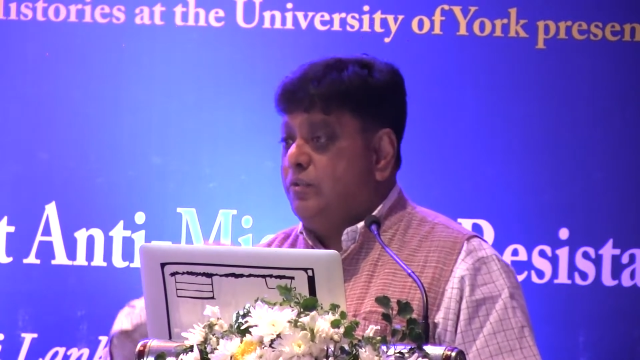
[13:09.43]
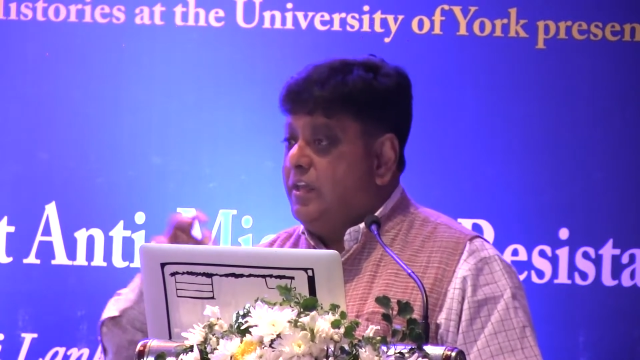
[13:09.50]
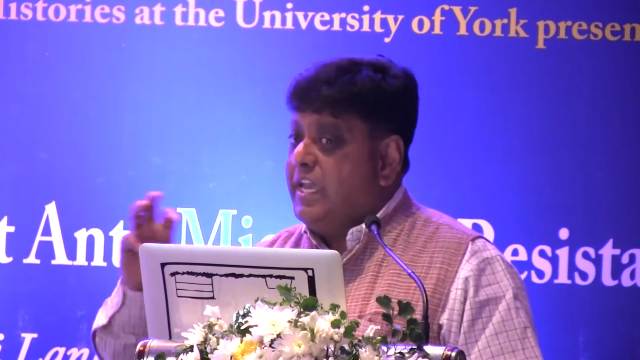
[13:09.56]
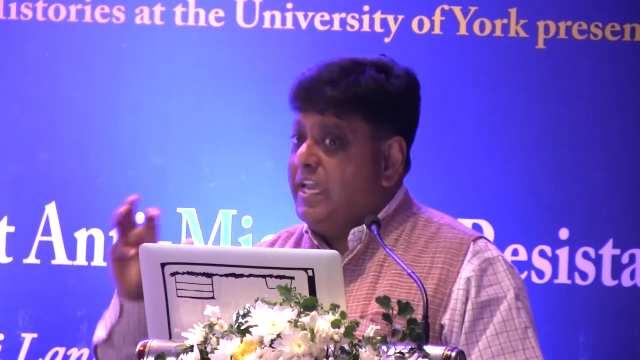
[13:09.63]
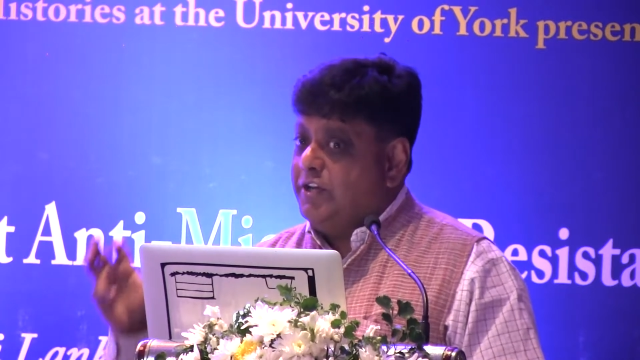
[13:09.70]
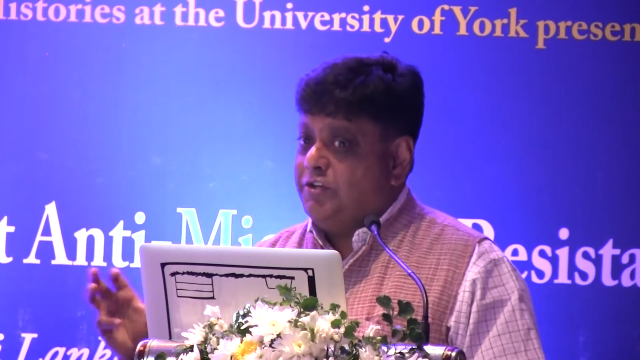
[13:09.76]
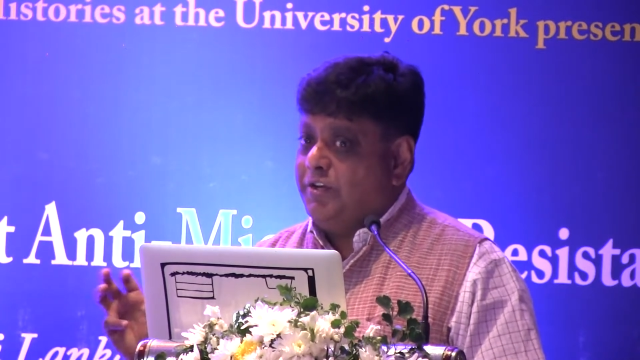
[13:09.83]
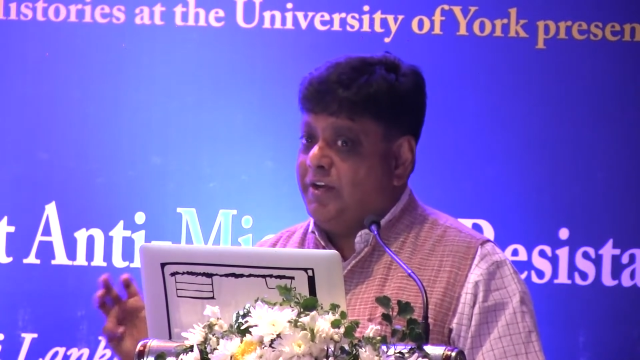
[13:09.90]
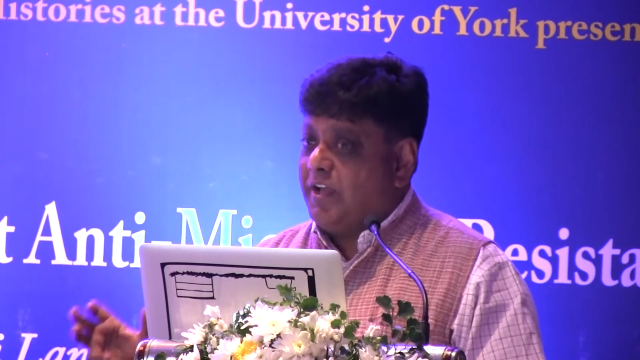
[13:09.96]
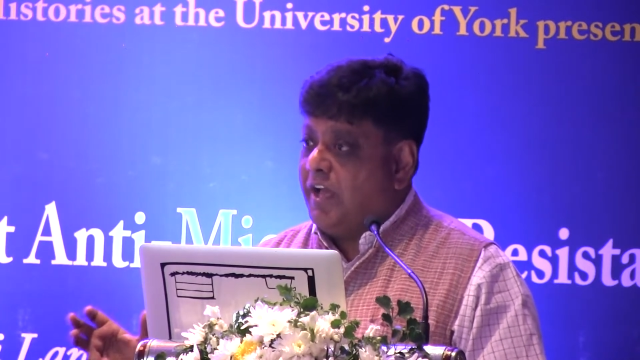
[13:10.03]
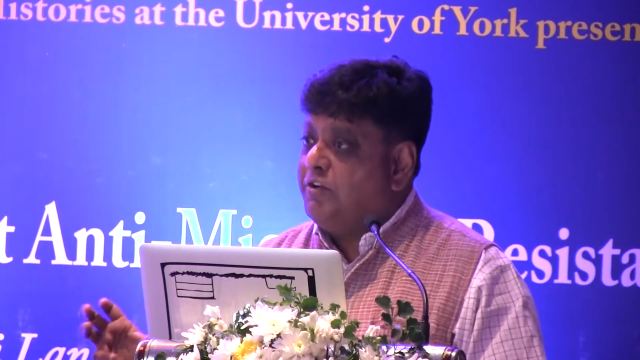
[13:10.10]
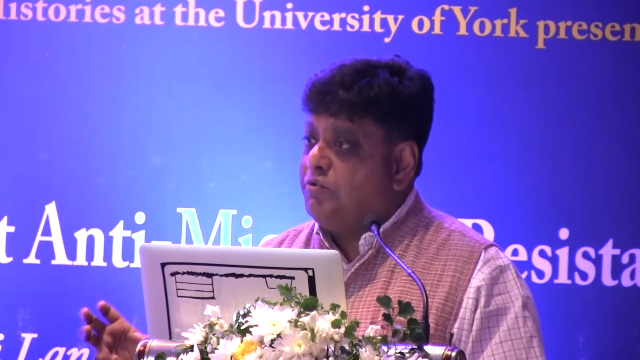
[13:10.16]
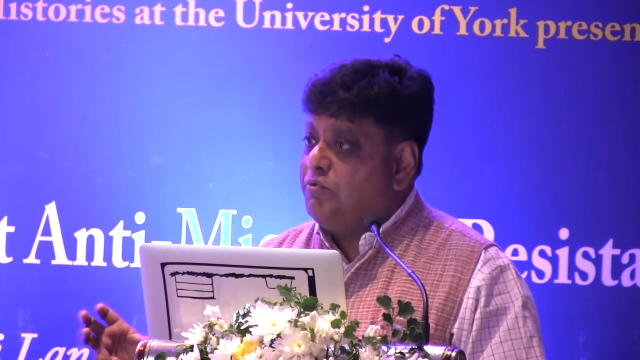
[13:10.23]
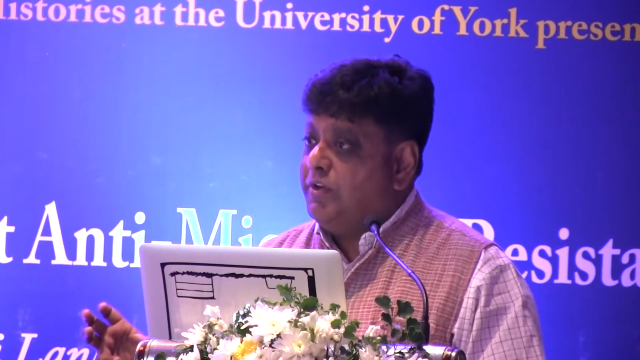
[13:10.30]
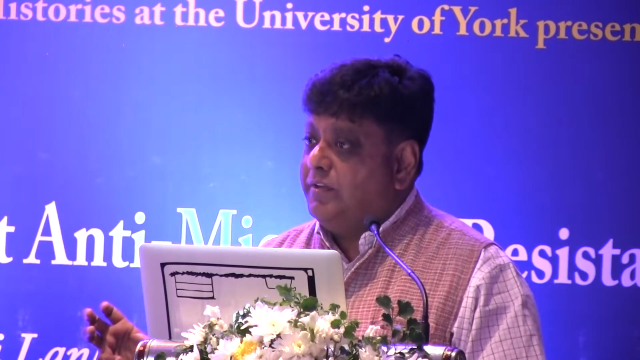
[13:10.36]
the Asian
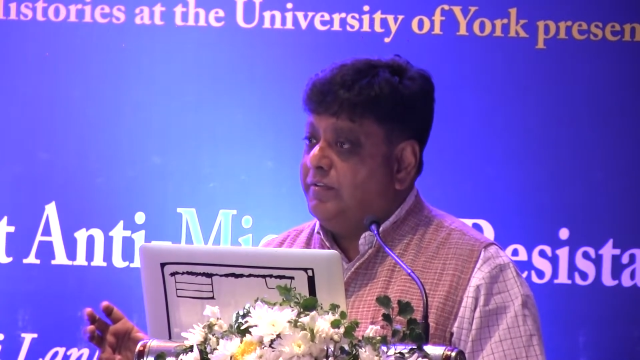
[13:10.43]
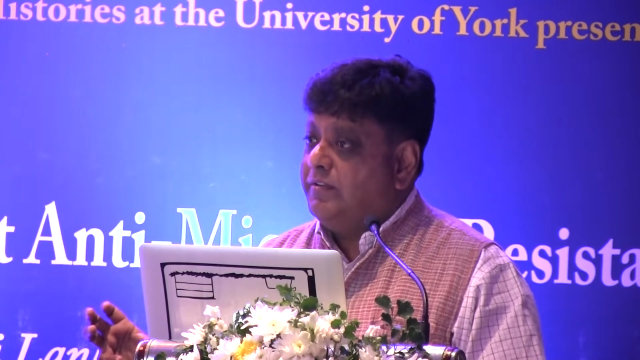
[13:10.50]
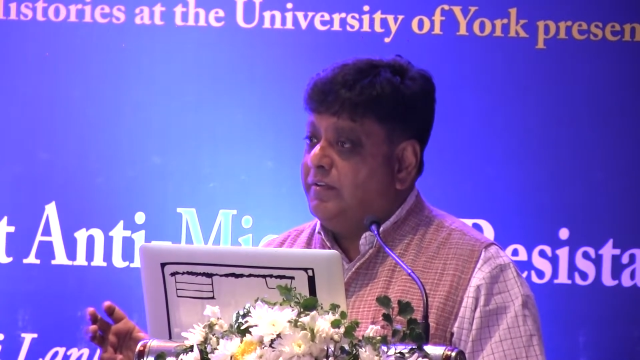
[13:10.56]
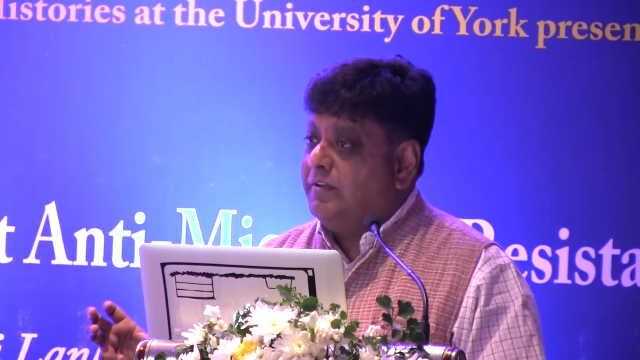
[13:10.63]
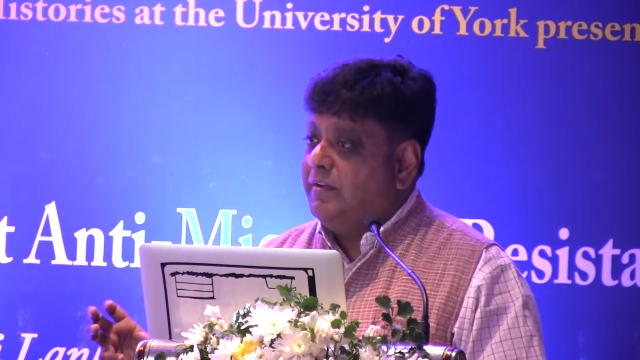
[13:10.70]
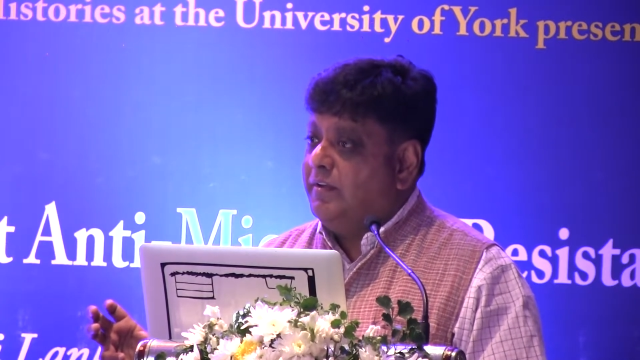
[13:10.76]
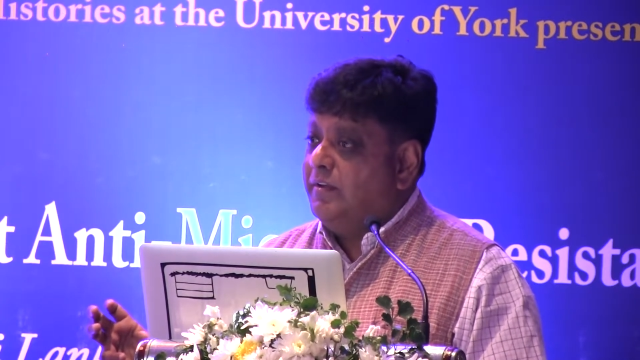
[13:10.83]
countries.